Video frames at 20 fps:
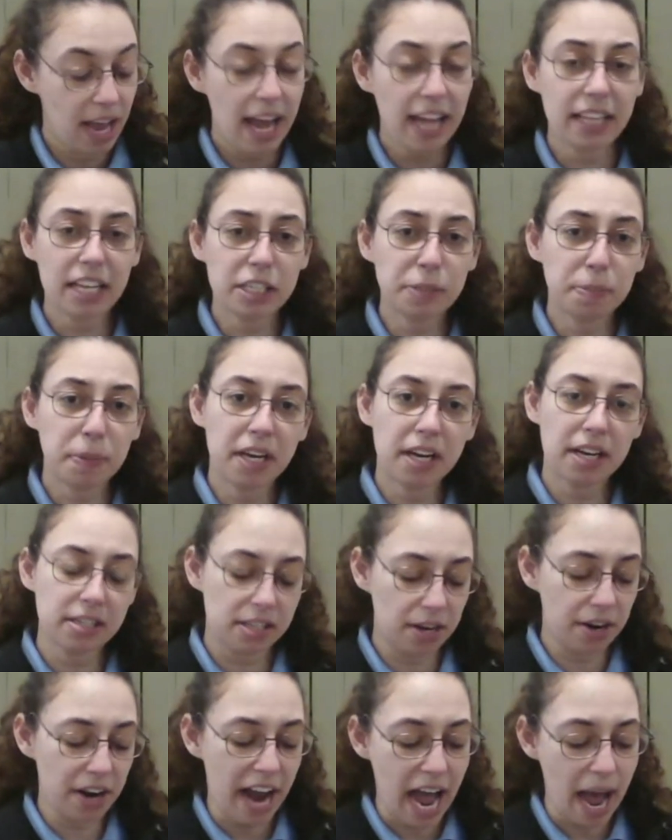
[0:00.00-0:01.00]
And that's because
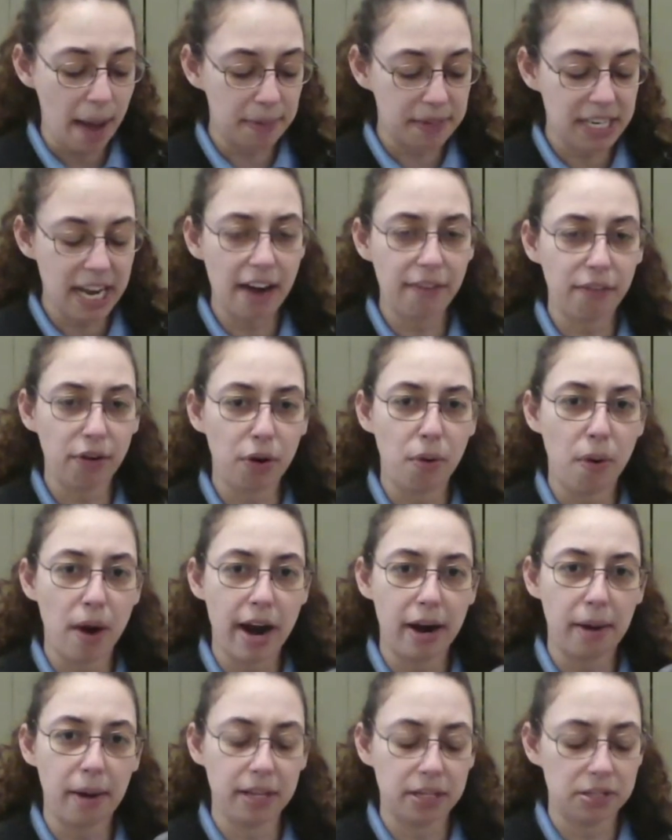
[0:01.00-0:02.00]
their habitat
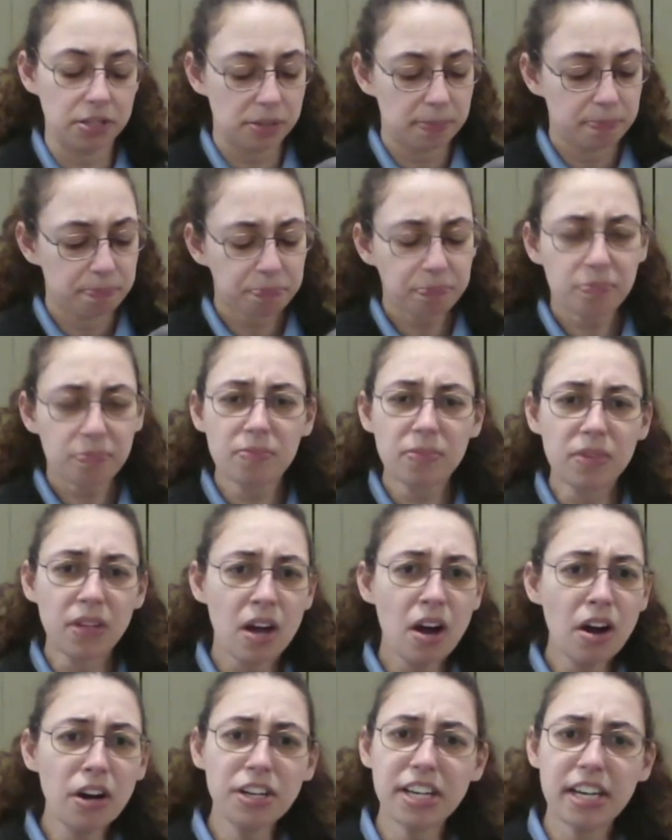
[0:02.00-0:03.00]
requirements
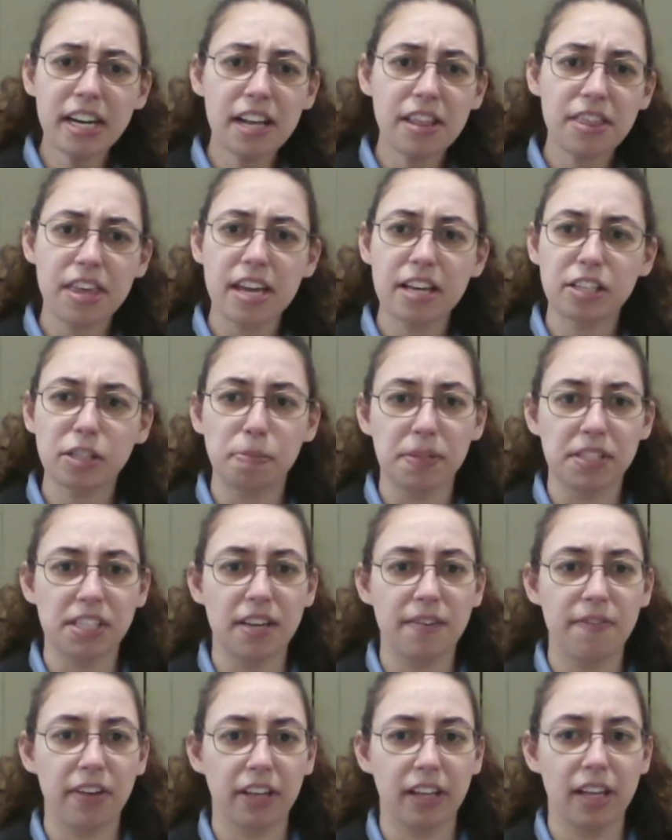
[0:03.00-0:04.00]
aren't anything
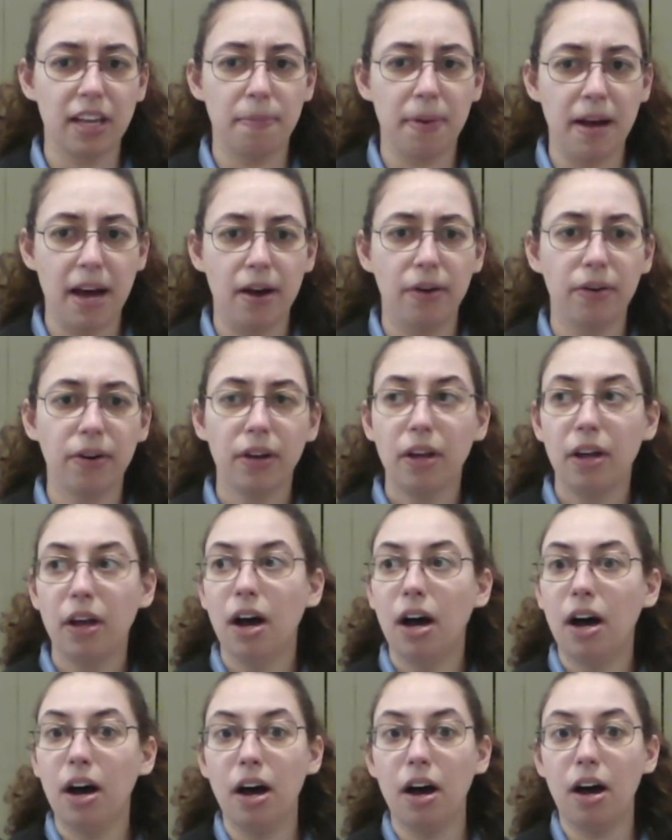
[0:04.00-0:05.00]
specifically about
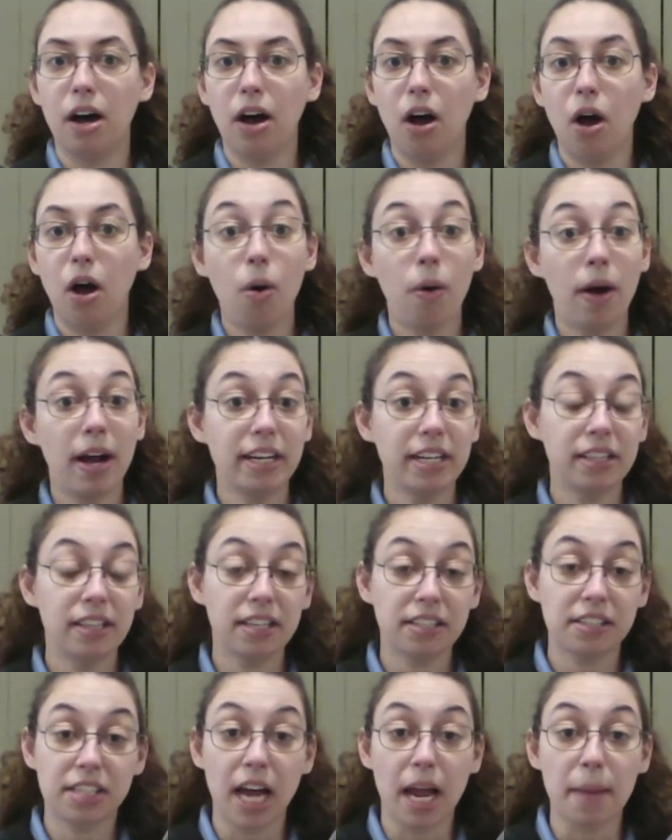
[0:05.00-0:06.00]
uh, oh, I need
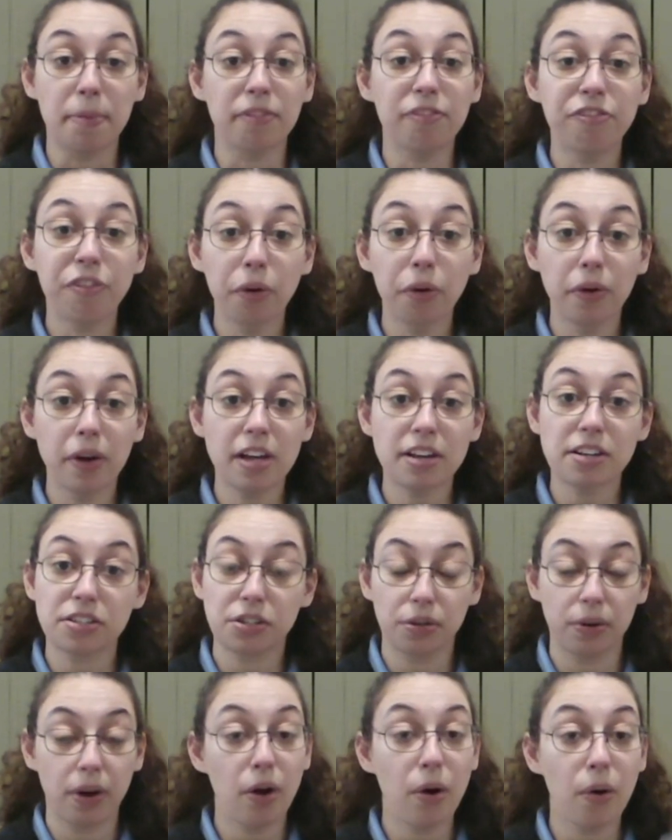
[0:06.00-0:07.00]
this type of
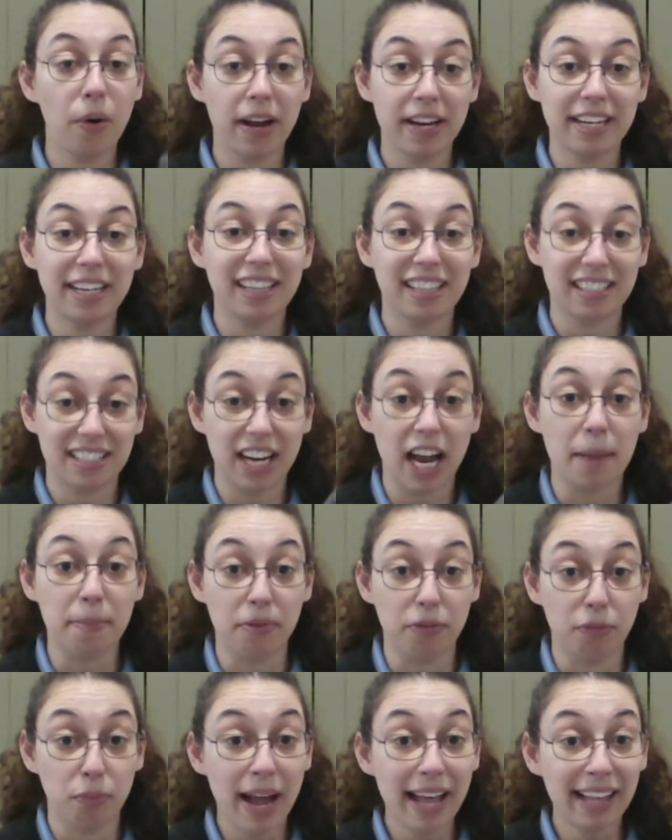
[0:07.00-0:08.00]
forest or oh, I need this type
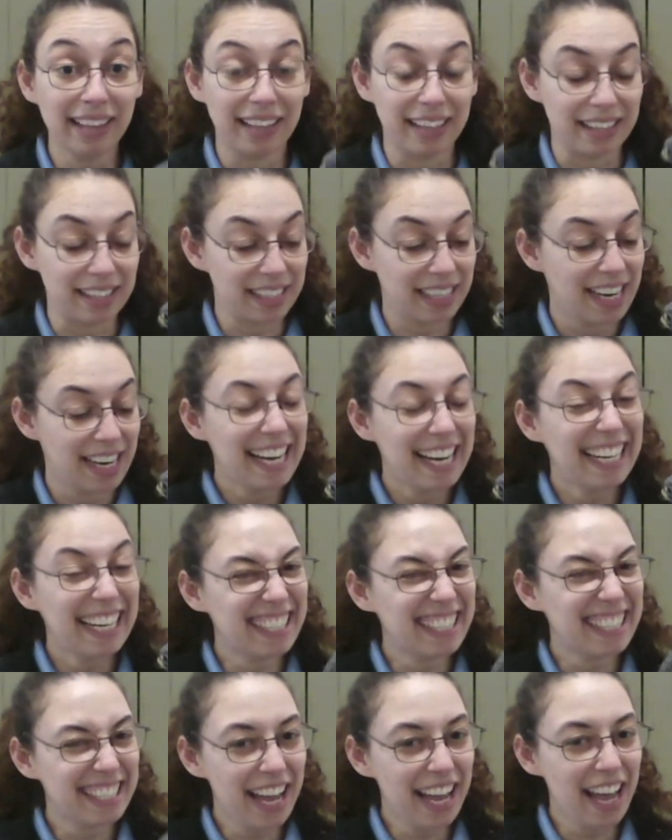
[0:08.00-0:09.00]
of wetland.
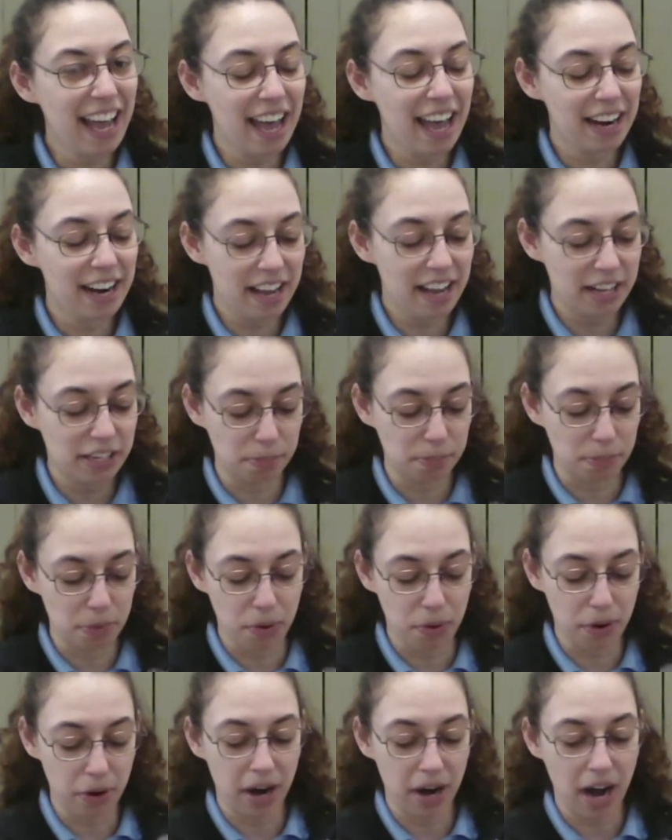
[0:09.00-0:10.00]
Instead, it's
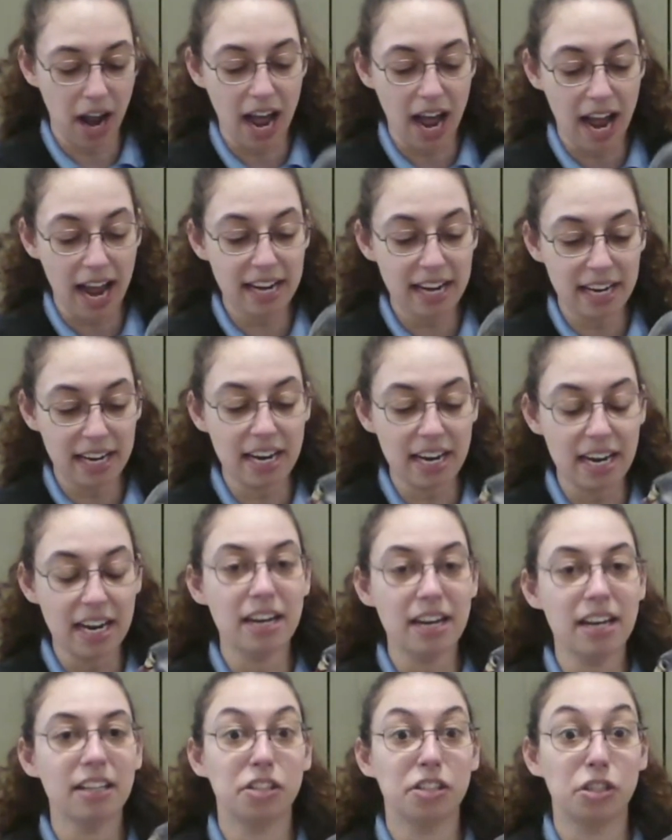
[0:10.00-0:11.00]
more, I
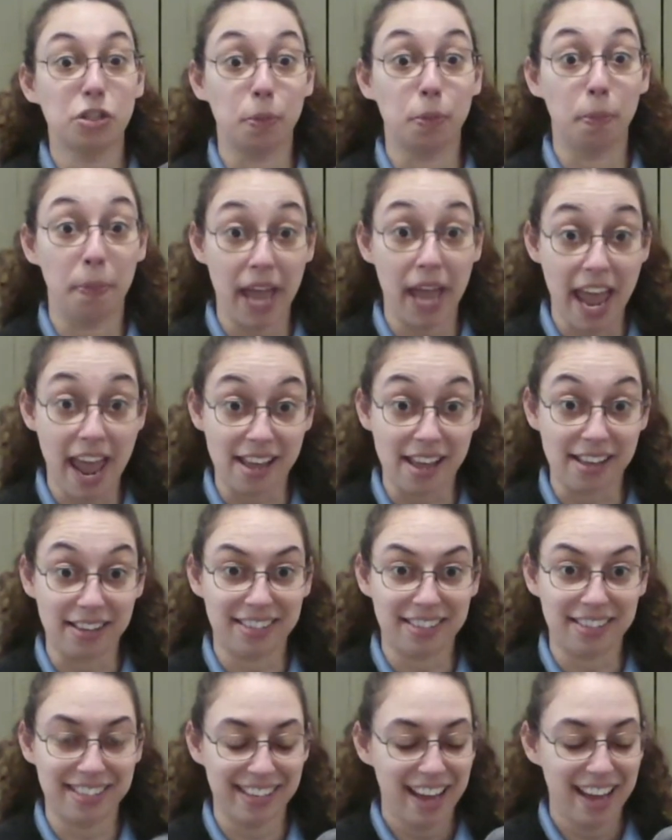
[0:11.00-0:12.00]
need
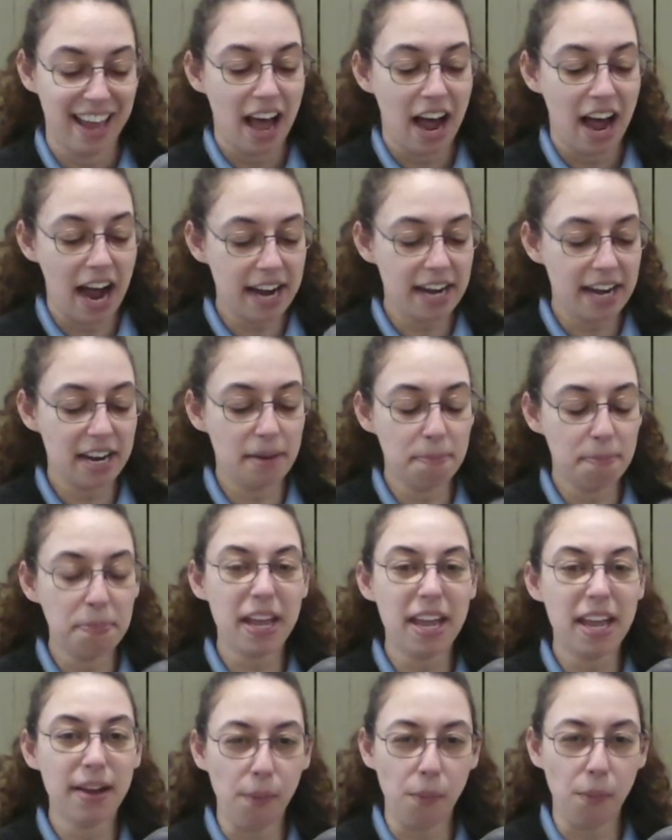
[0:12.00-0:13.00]
space. I need
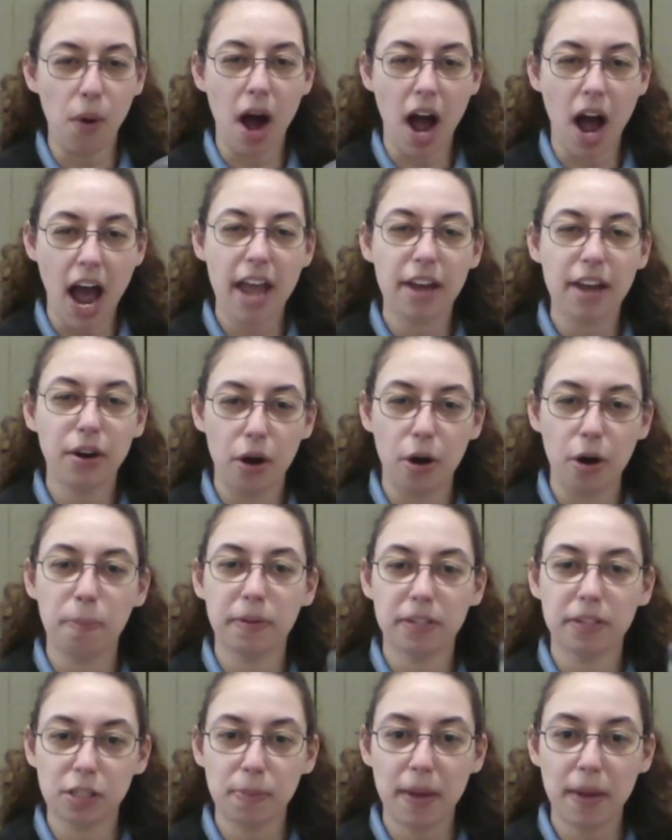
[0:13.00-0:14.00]
big, wide
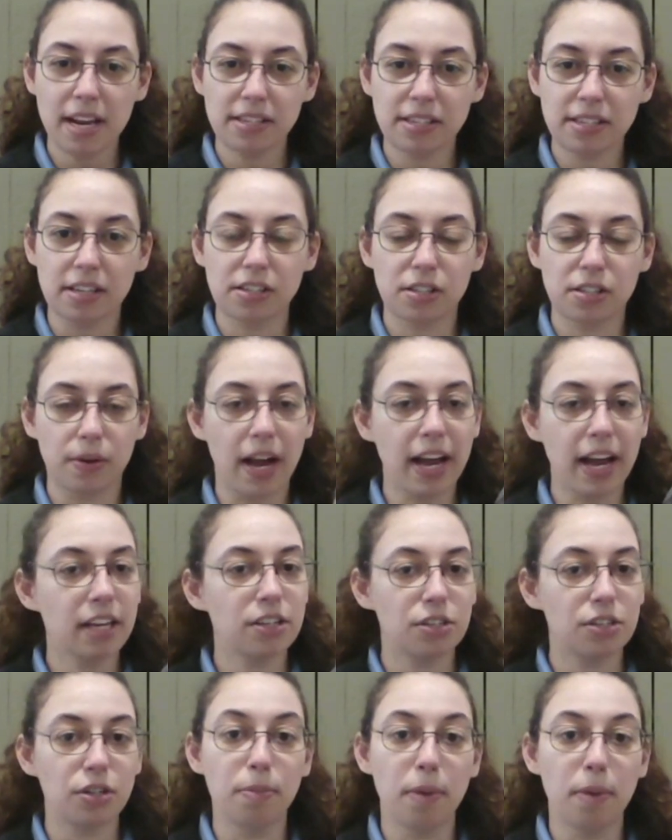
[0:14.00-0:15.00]
open spaces so I can
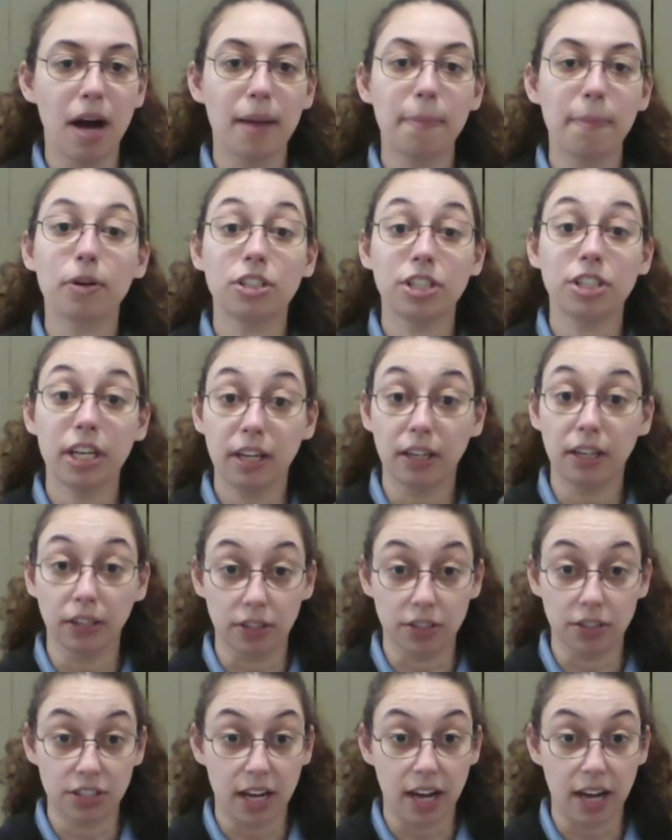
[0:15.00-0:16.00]
do my
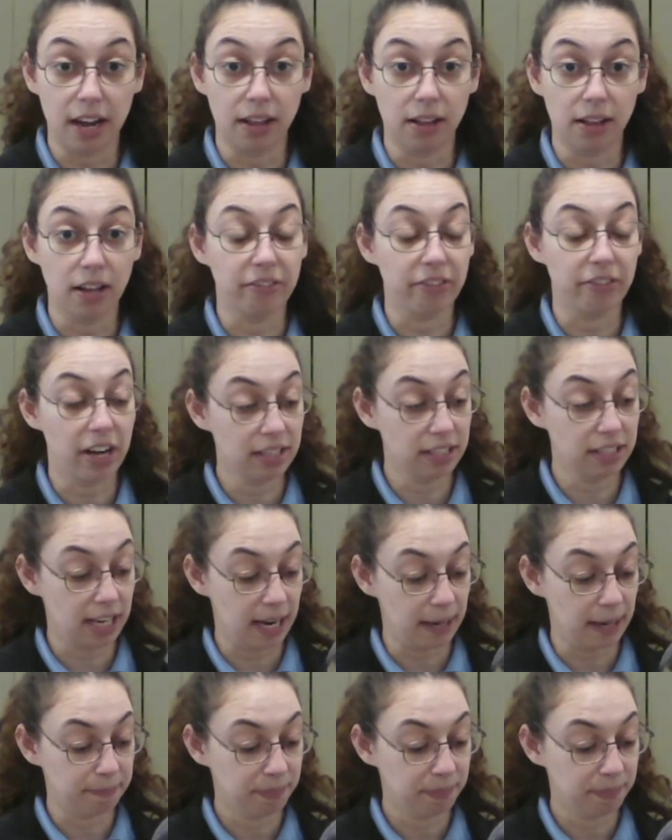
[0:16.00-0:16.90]
particular style of hunting.